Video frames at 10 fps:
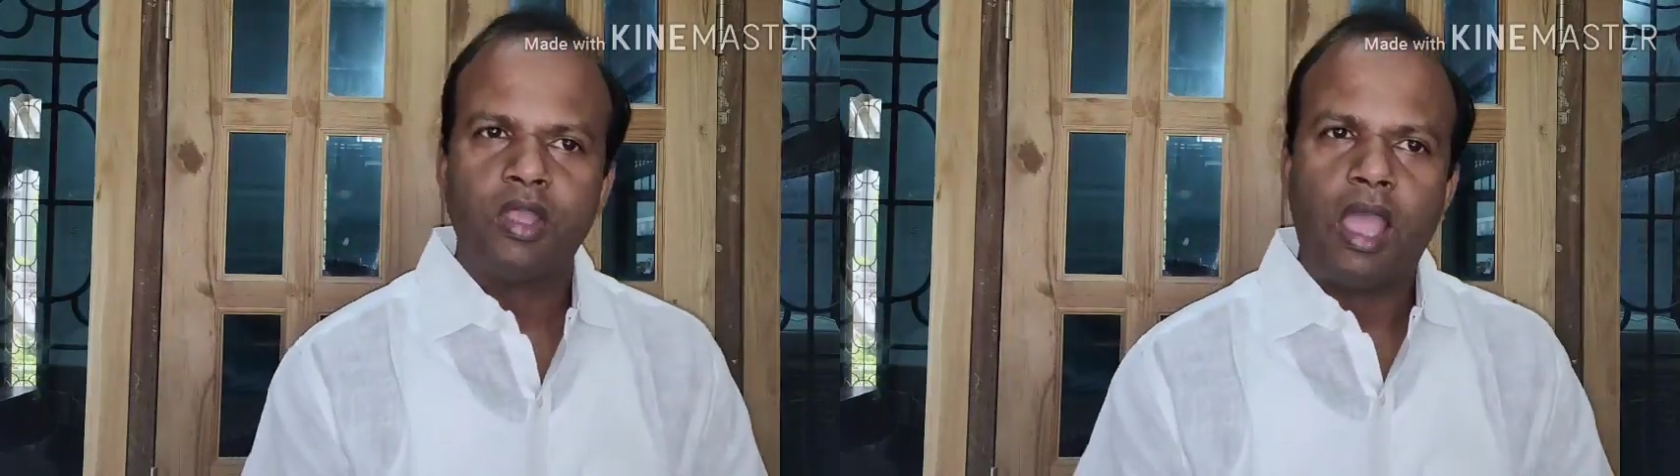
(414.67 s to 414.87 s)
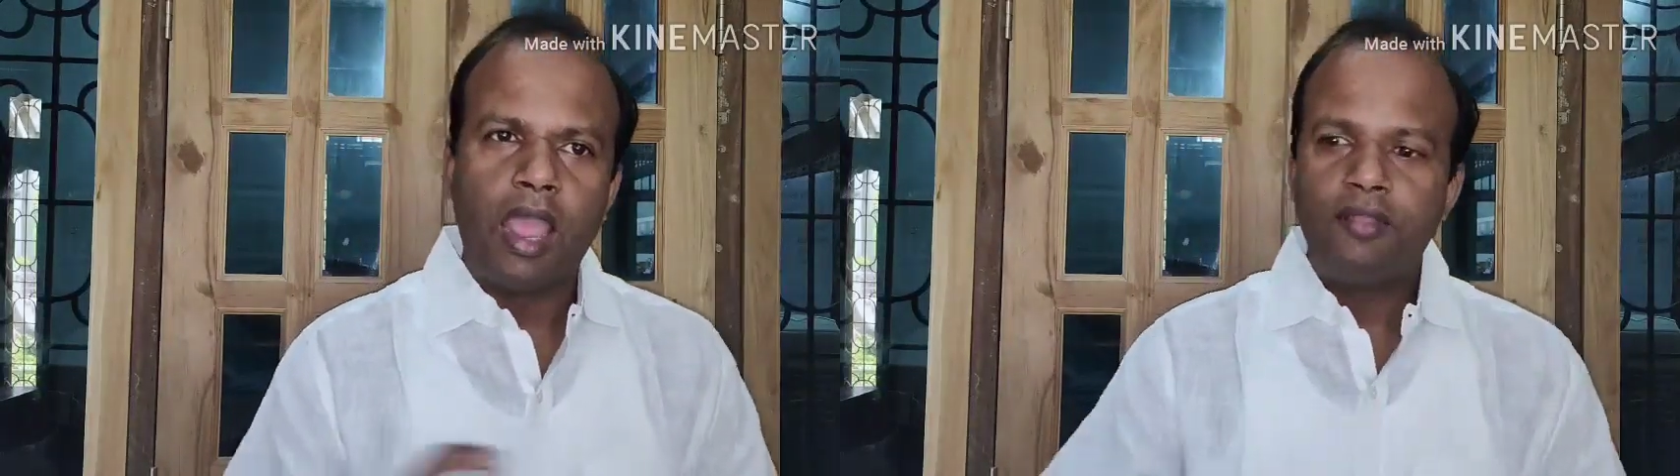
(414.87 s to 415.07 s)

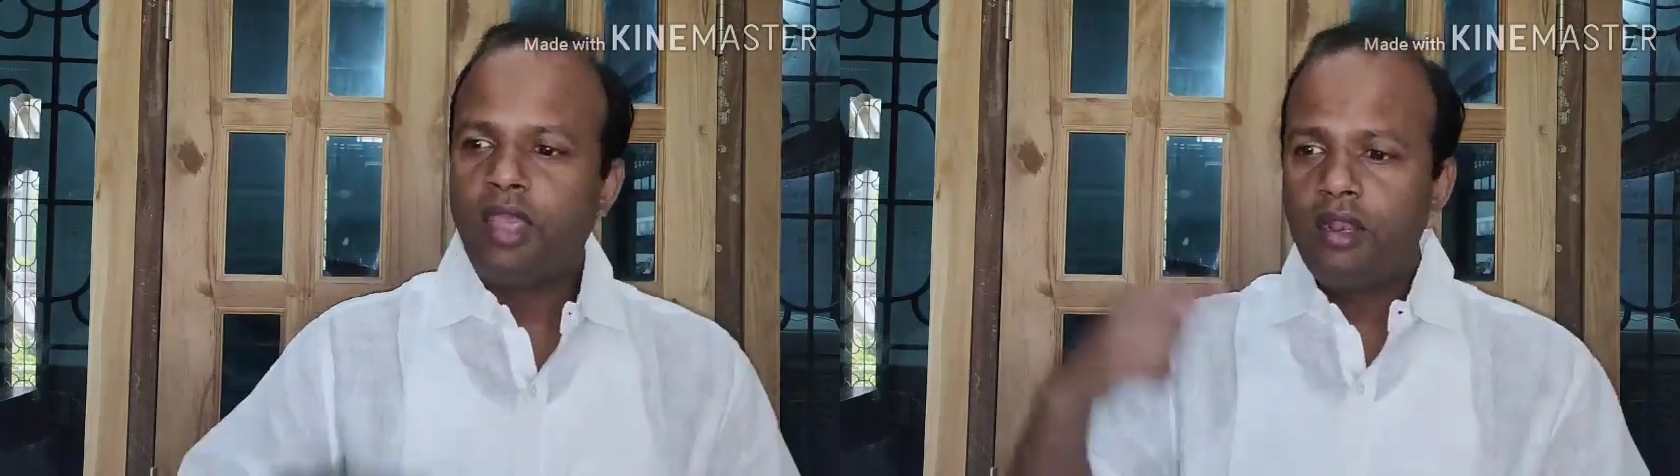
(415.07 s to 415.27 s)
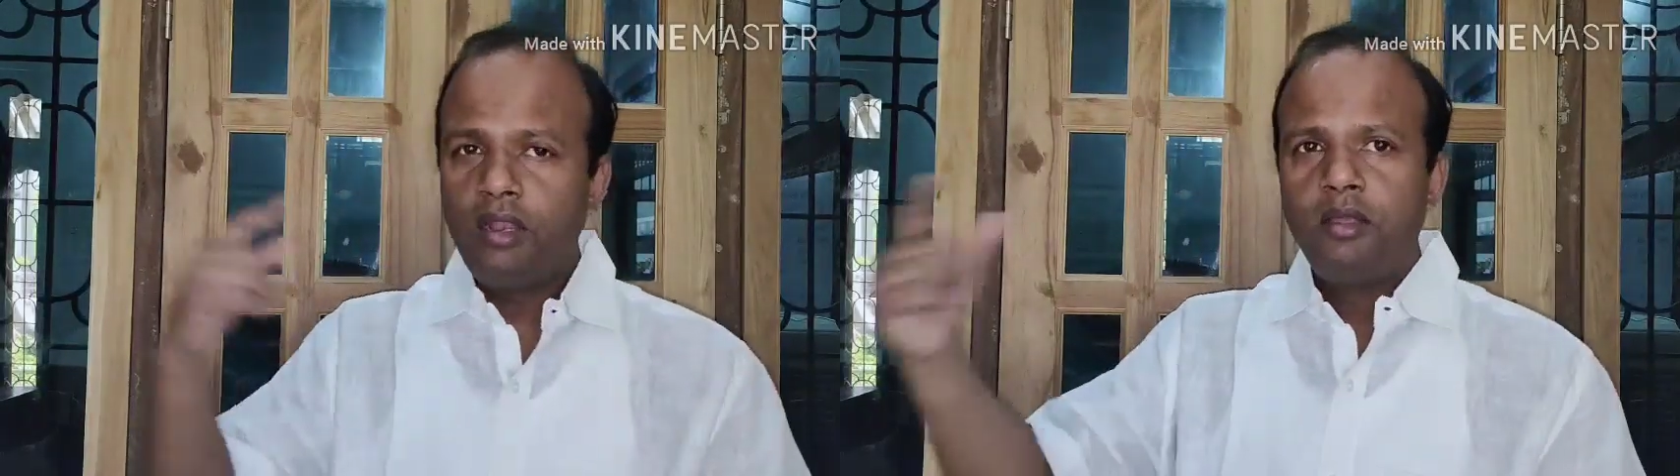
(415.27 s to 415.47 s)
and
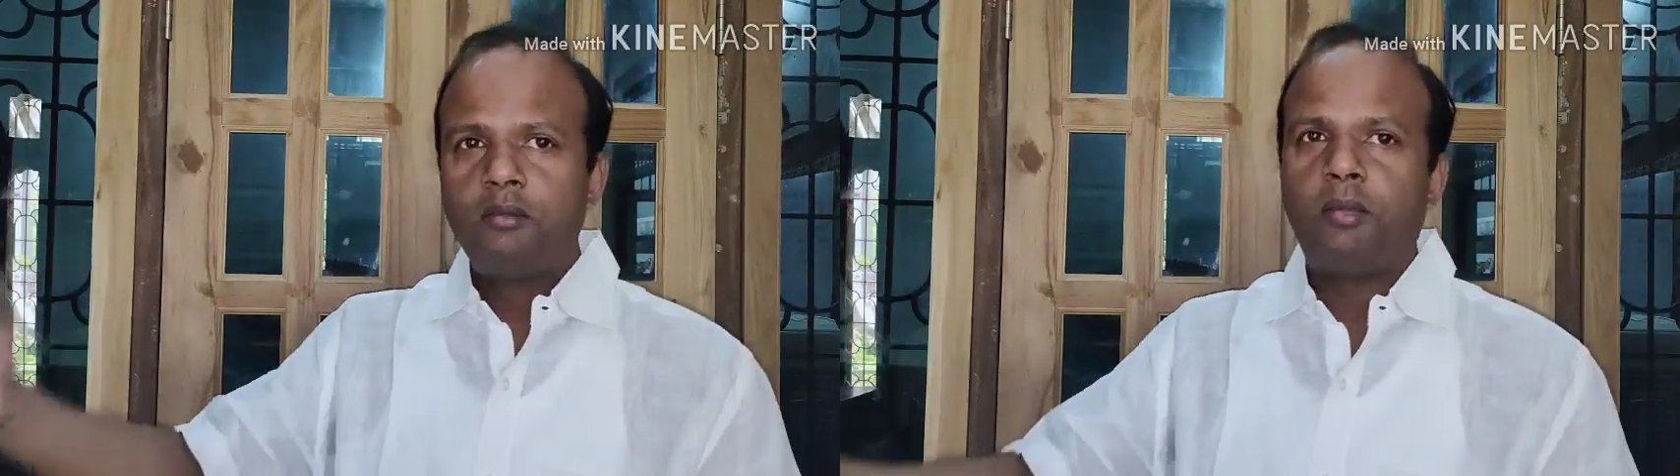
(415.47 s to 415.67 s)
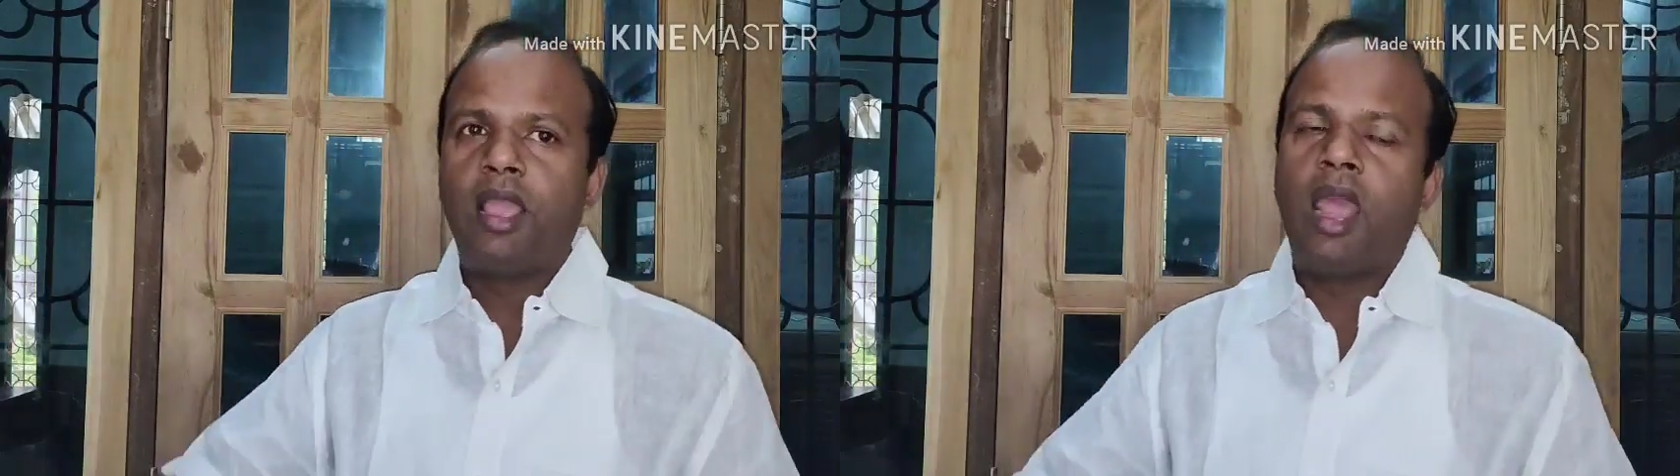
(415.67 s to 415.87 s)
then
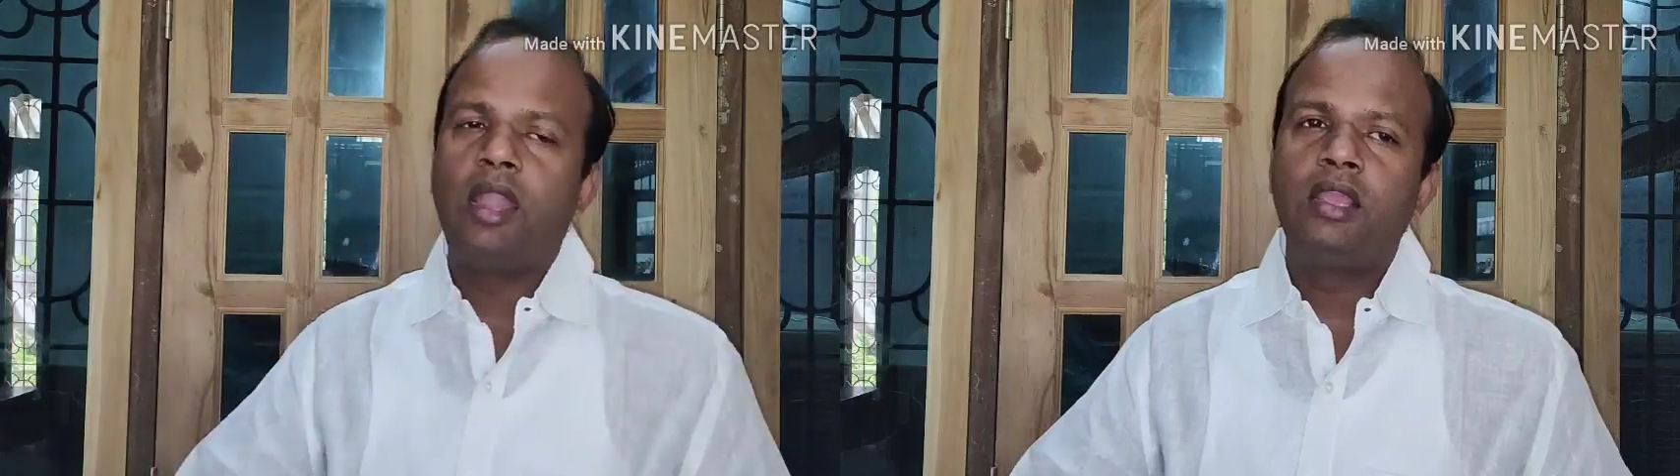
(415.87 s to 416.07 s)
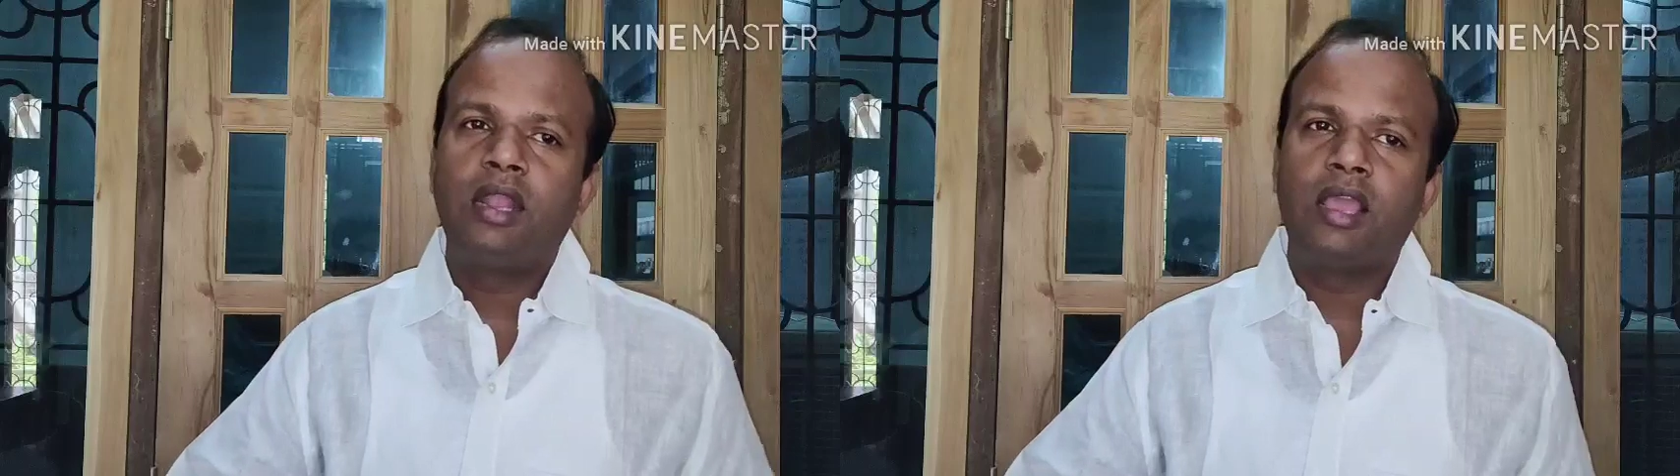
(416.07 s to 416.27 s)
by adding in